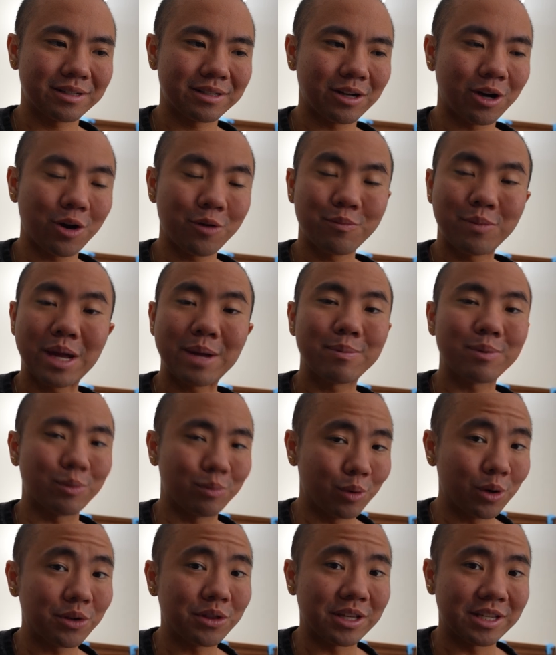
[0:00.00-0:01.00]
on paper
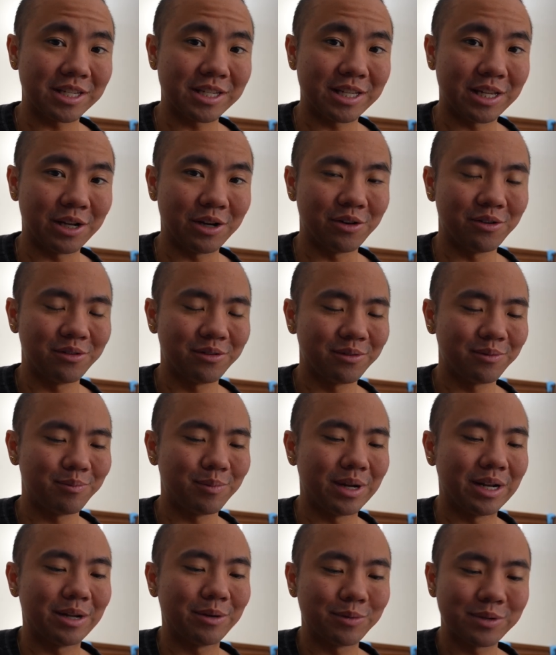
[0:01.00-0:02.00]
worth it still,
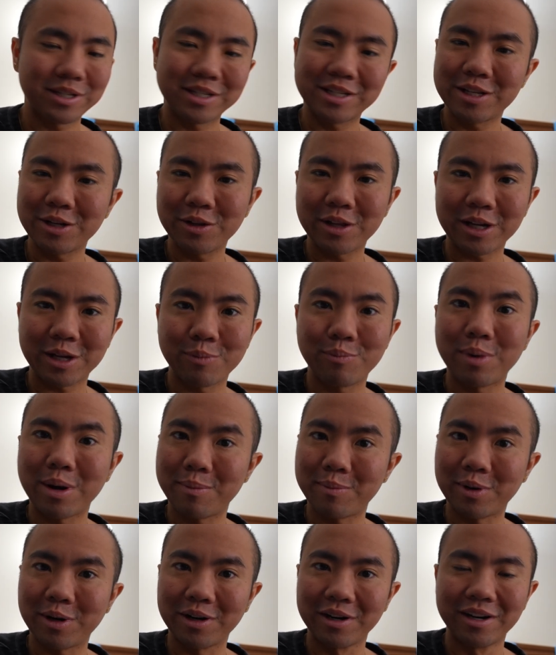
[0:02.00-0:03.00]
but it was still like a
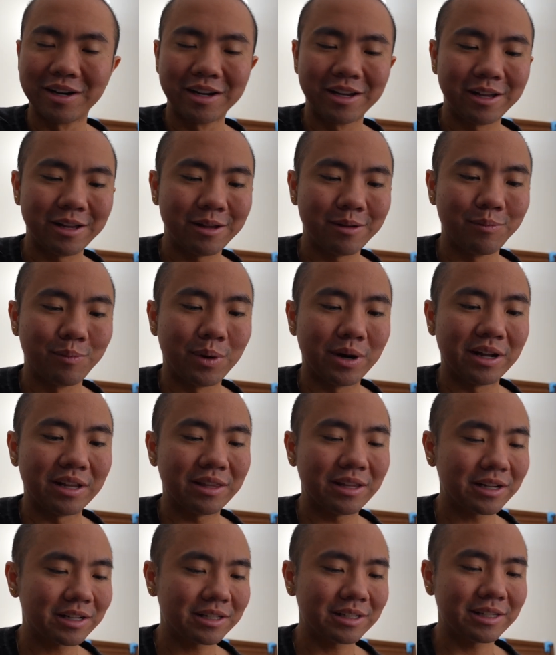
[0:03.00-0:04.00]
bummer. But
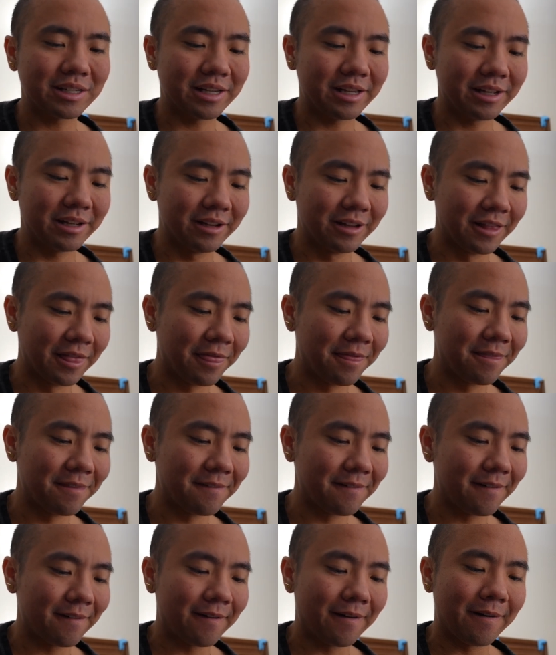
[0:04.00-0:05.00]
luckily,
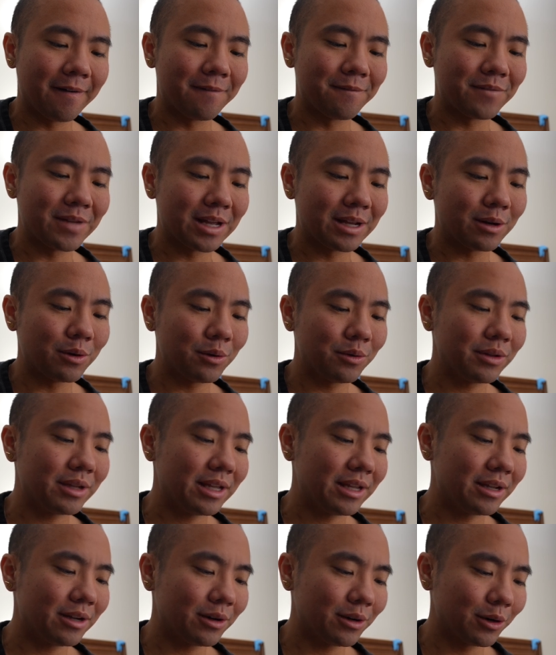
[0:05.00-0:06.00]
it
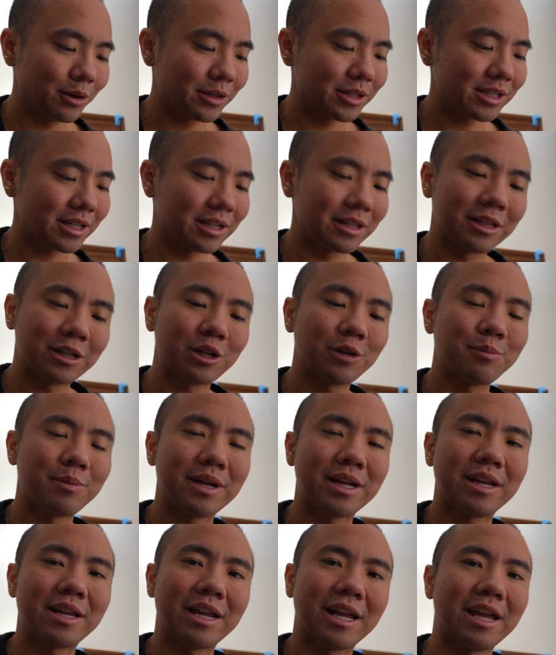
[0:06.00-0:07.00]
only hurts a little
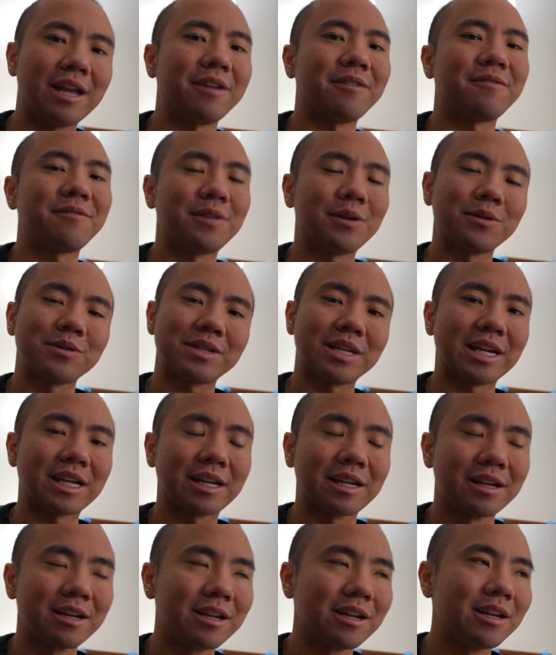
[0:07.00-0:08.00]
bit and feels
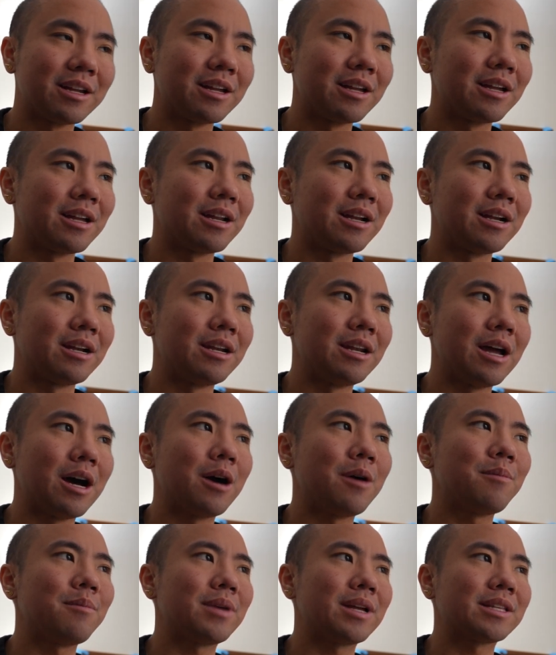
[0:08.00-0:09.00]
like
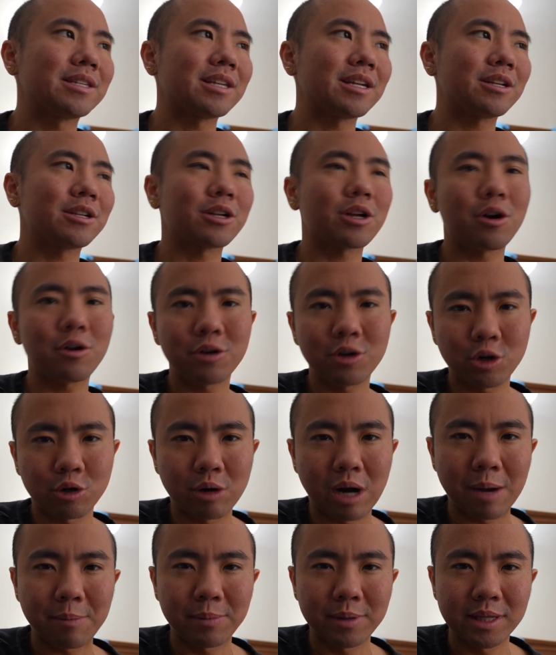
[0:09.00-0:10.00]
numb. It's like called
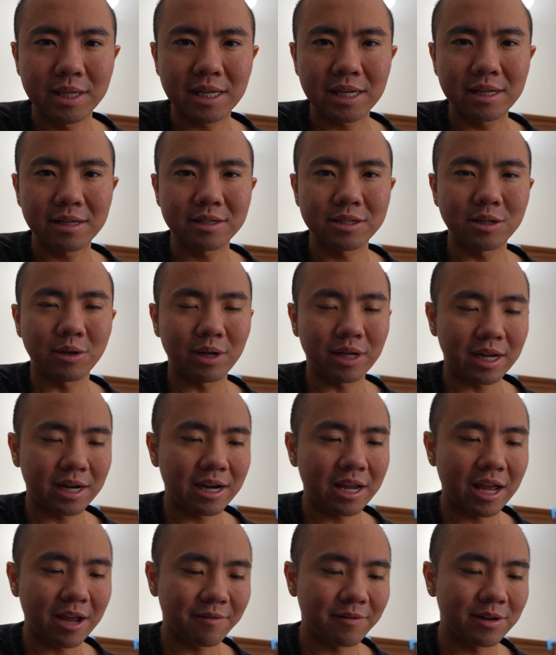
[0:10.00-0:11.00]
neuropathy, so I kind of
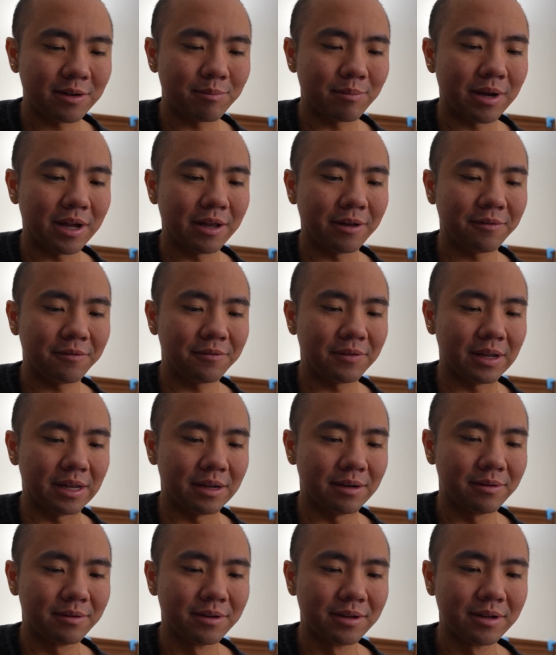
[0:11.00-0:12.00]
have it in my
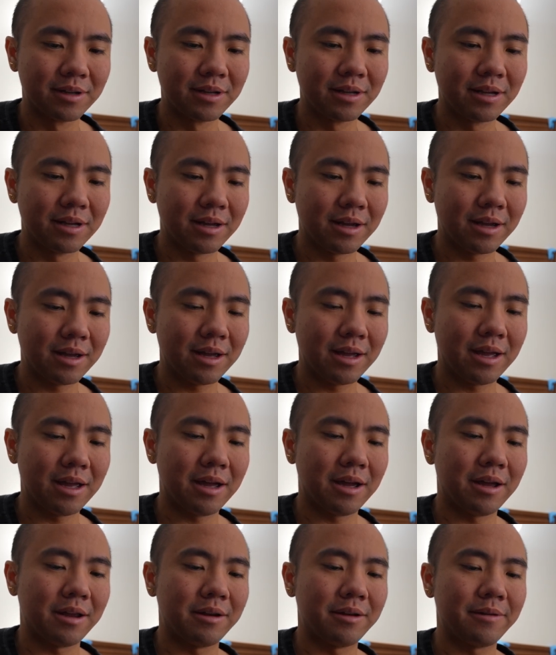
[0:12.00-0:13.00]
feet,
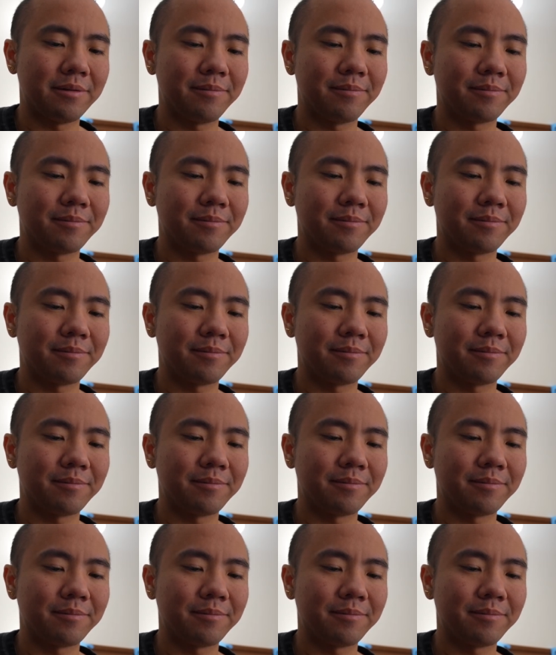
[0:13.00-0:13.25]
and